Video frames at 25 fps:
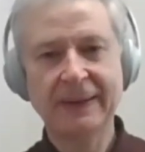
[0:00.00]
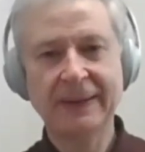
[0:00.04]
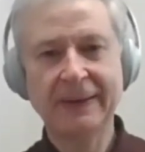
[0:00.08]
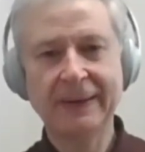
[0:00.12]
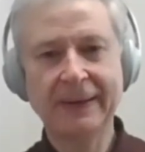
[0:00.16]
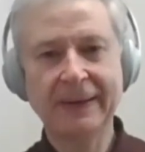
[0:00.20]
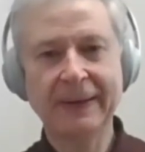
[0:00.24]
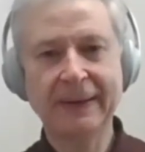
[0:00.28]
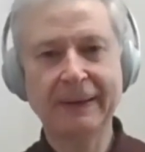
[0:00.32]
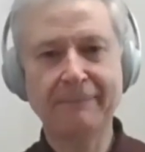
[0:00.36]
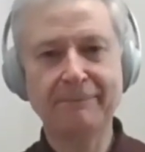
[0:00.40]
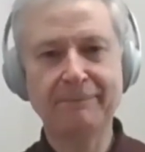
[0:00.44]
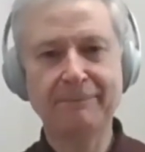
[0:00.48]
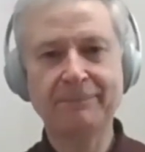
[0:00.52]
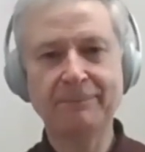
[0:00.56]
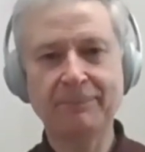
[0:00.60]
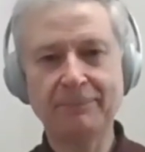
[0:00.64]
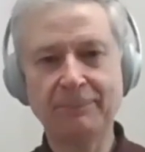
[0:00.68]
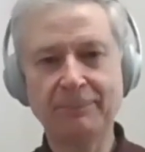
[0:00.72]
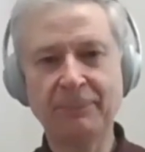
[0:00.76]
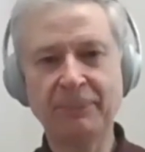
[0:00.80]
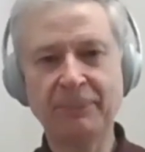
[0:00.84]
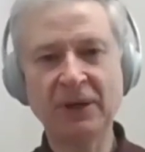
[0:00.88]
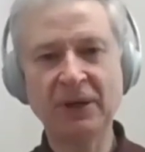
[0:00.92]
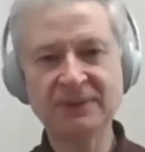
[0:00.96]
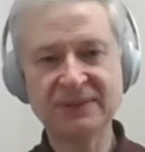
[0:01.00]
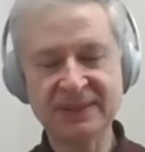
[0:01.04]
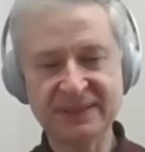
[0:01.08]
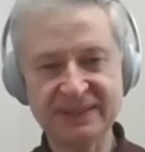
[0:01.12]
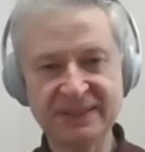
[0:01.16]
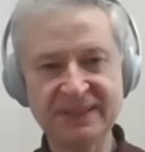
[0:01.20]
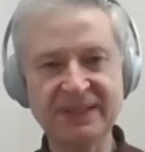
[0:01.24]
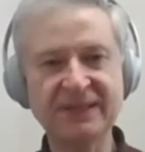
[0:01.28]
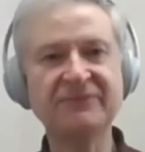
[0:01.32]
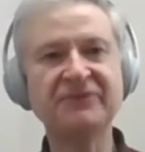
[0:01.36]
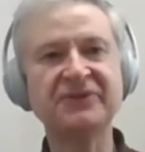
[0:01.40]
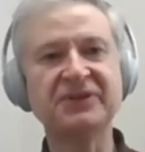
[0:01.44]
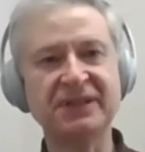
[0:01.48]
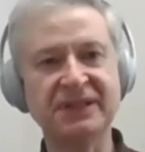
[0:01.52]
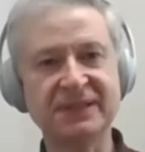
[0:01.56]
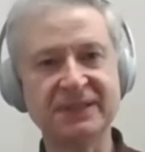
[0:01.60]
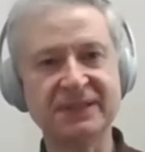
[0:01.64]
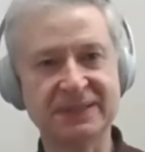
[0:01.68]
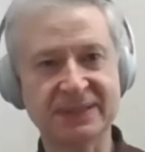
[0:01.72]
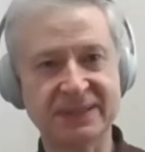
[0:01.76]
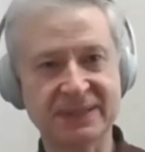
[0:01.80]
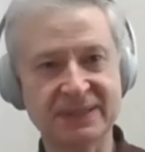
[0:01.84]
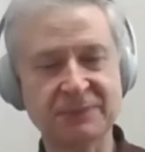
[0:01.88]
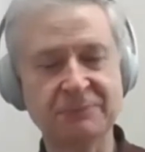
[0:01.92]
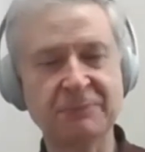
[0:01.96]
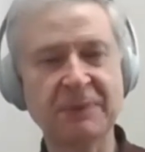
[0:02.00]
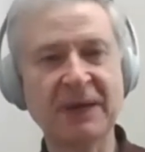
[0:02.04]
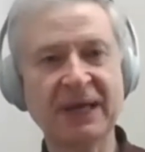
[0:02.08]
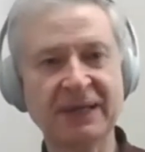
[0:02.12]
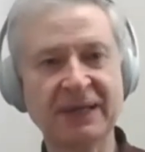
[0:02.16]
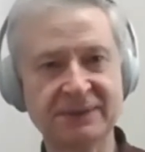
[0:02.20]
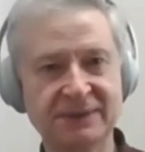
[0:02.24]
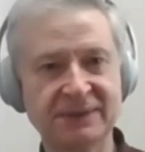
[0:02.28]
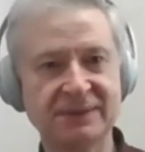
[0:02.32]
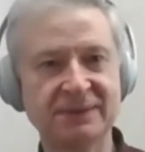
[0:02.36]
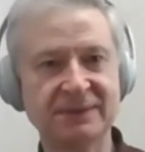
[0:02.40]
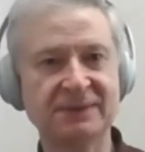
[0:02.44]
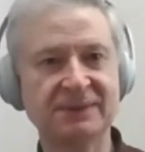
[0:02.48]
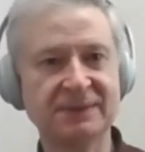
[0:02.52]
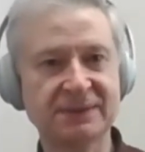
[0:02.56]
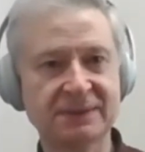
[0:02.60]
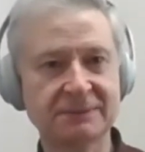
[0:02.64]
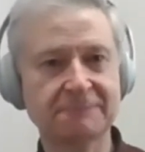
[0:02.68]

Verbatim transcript: um, positivity is expected.